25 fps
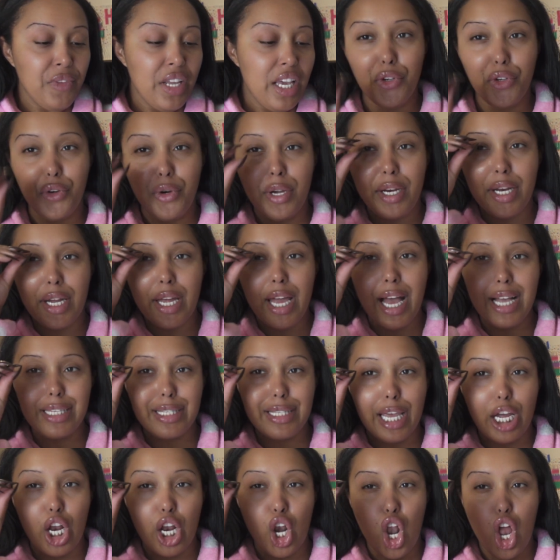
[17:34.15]
Oh, and he has
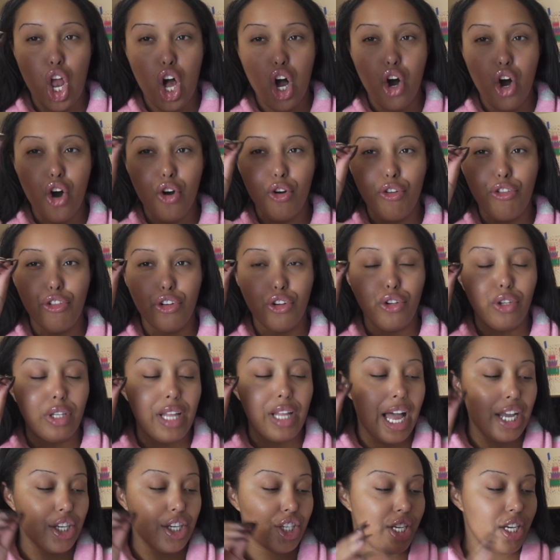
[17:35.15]
like long full
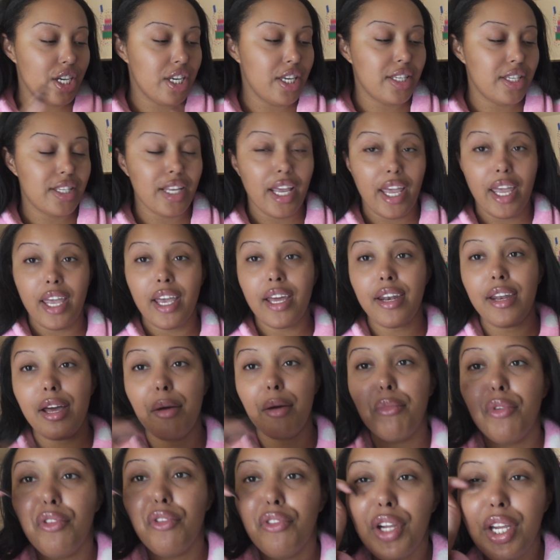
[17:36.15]
lashes and
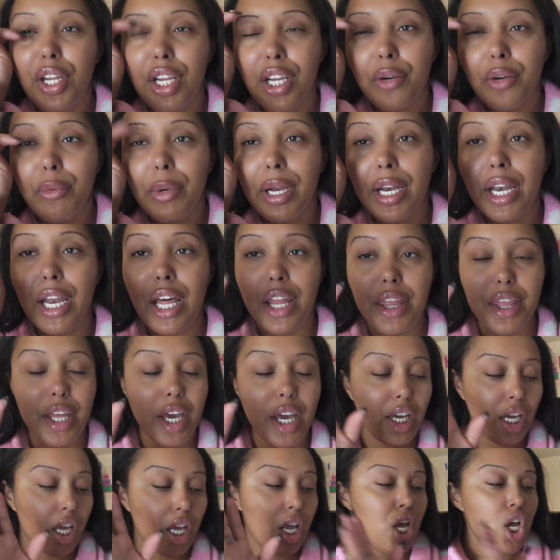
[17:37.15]
I'm over here with
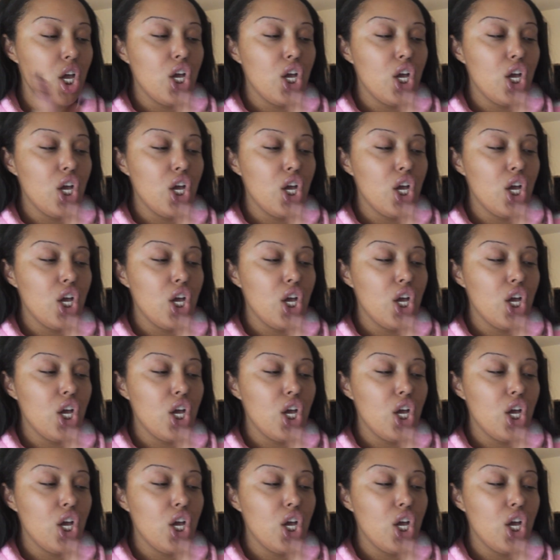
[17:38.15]
nothing.